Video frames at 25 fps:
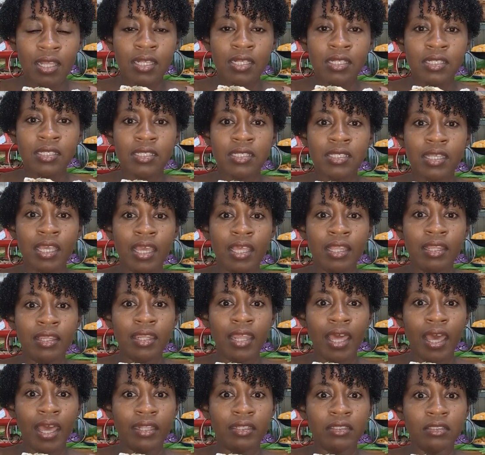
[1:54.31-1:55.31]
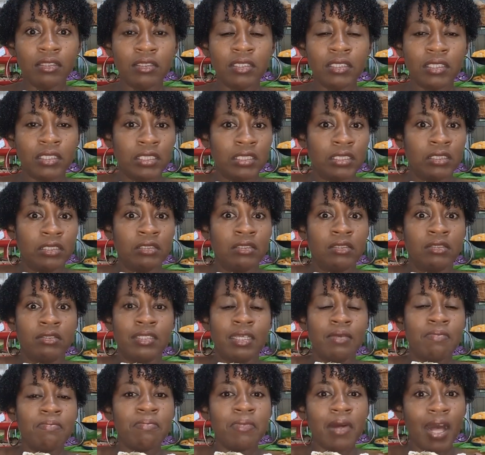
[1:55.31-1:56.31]
skin that
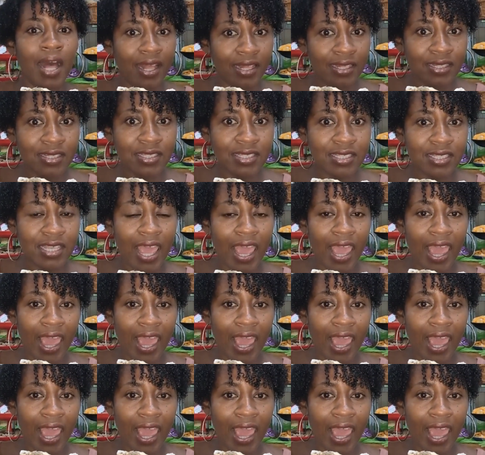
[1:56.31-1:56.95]
demands